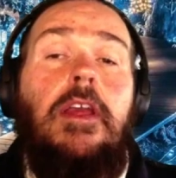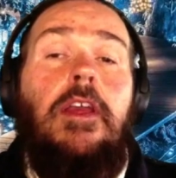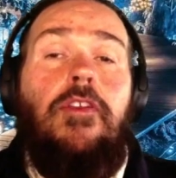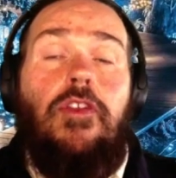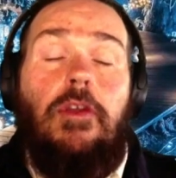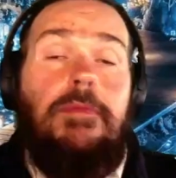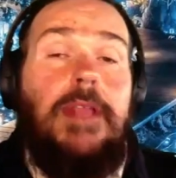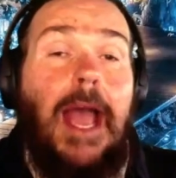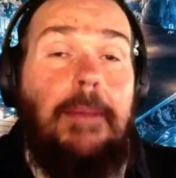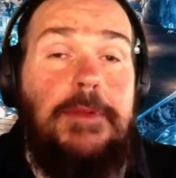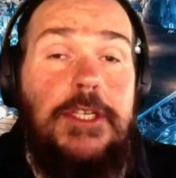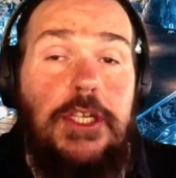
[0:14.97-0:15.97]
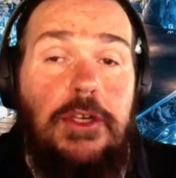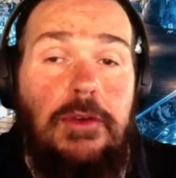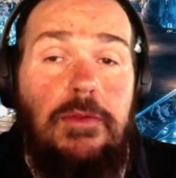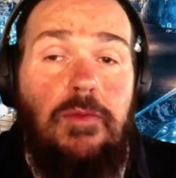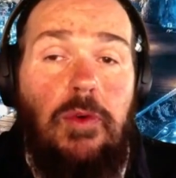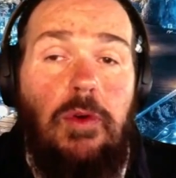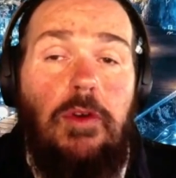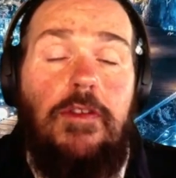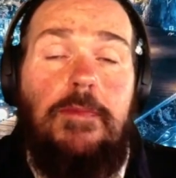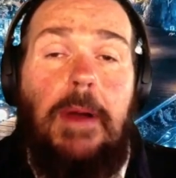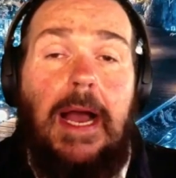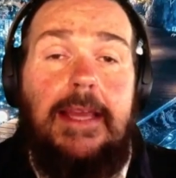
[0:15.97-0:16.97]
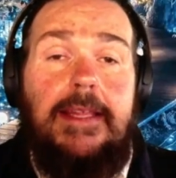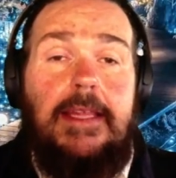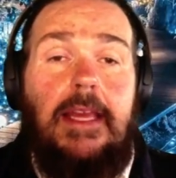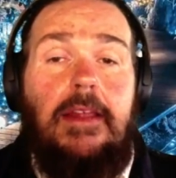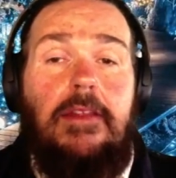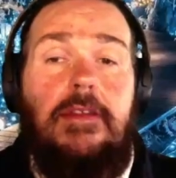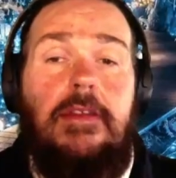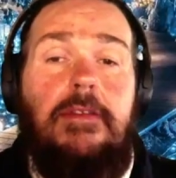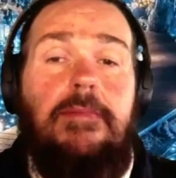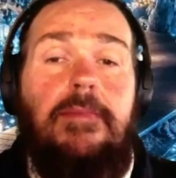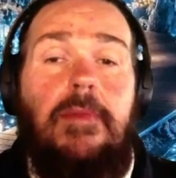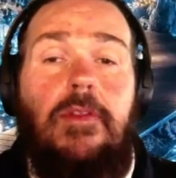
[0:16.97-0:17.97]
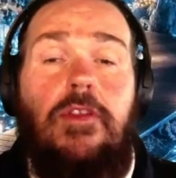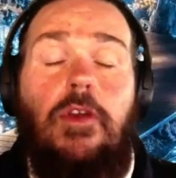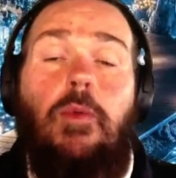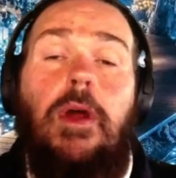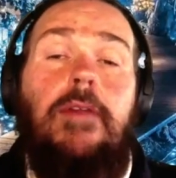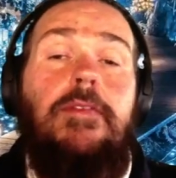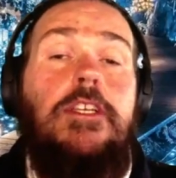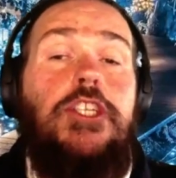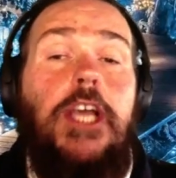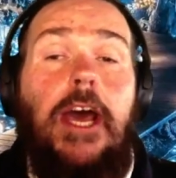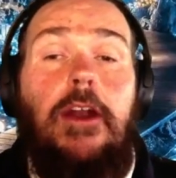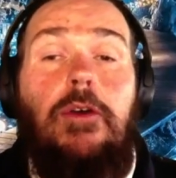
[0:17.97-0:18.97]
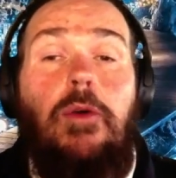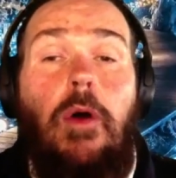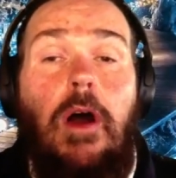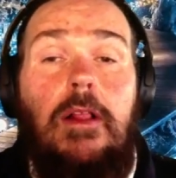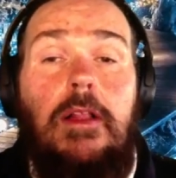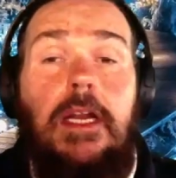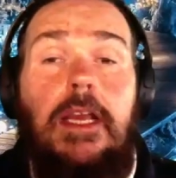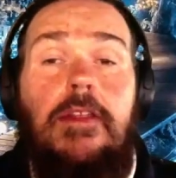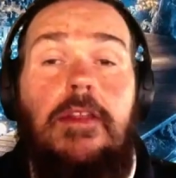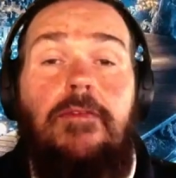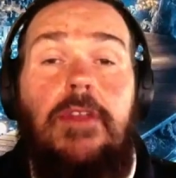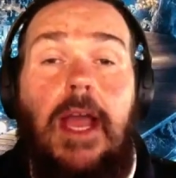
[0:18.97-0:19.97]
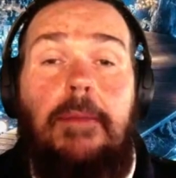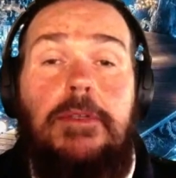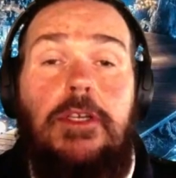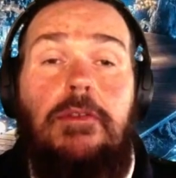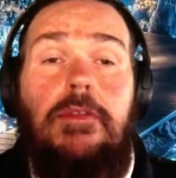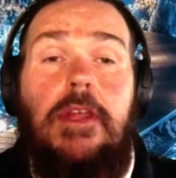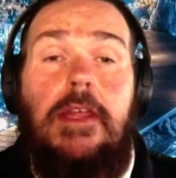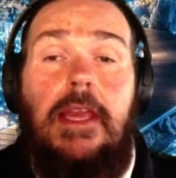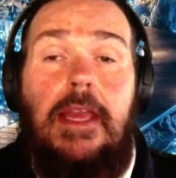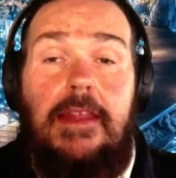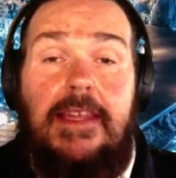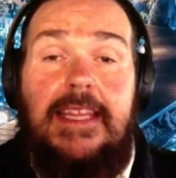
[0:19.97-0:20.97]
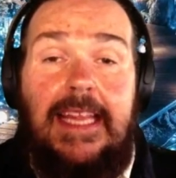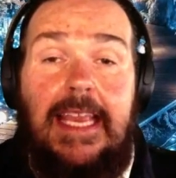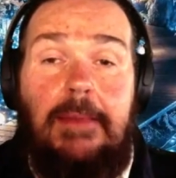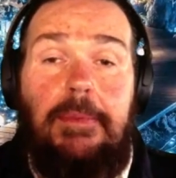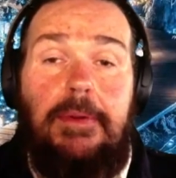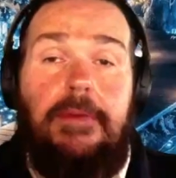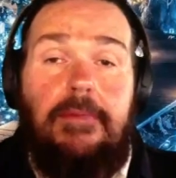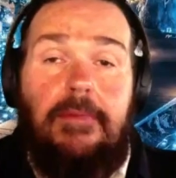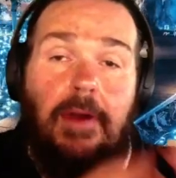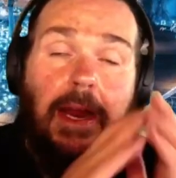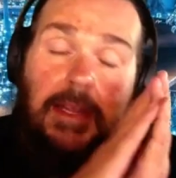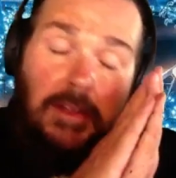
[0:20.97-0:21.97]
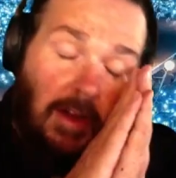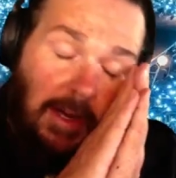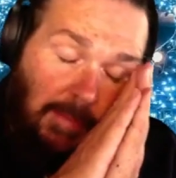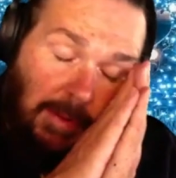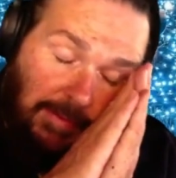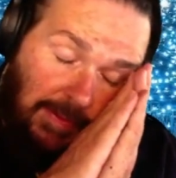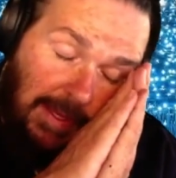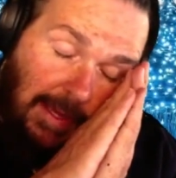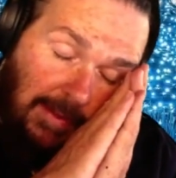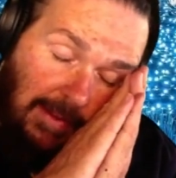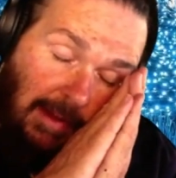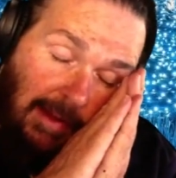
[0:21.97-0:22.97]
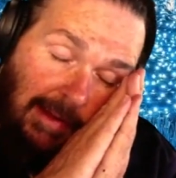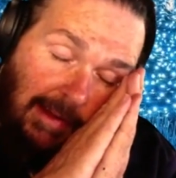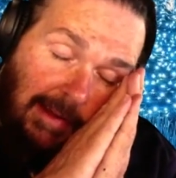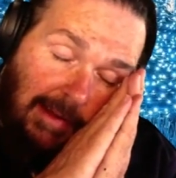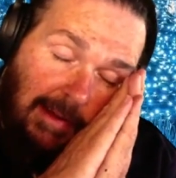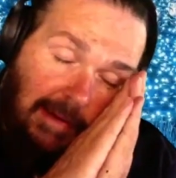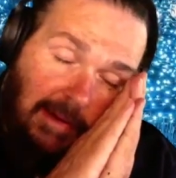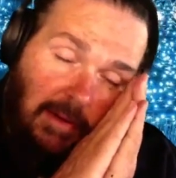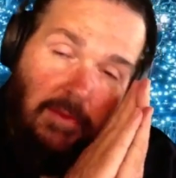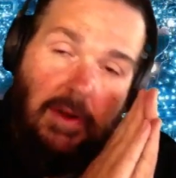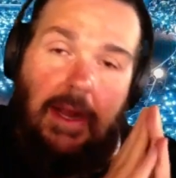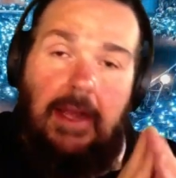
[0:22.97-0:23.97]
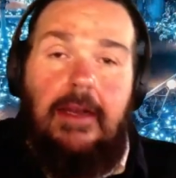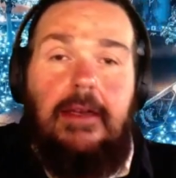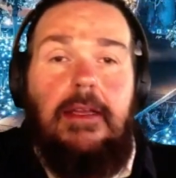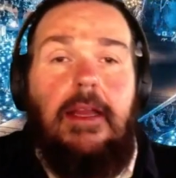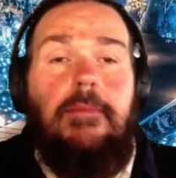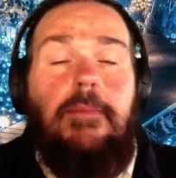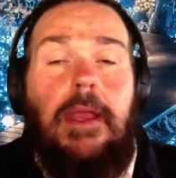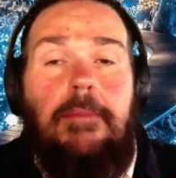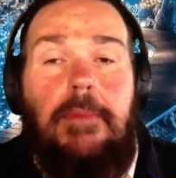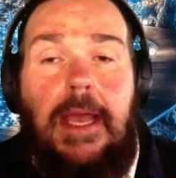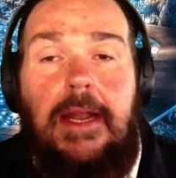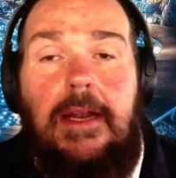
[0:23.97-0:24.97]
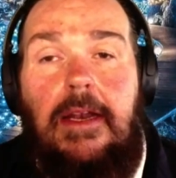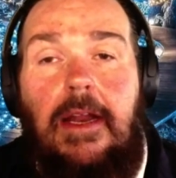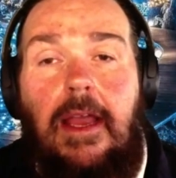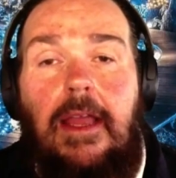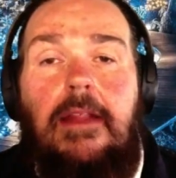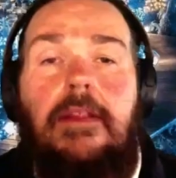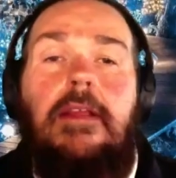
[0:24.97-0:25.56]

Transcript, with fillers: So Neptune rules Pisces. And so one of the shadow qualities of Neptune is sleep, right? Not about this, right? In, in bed at night.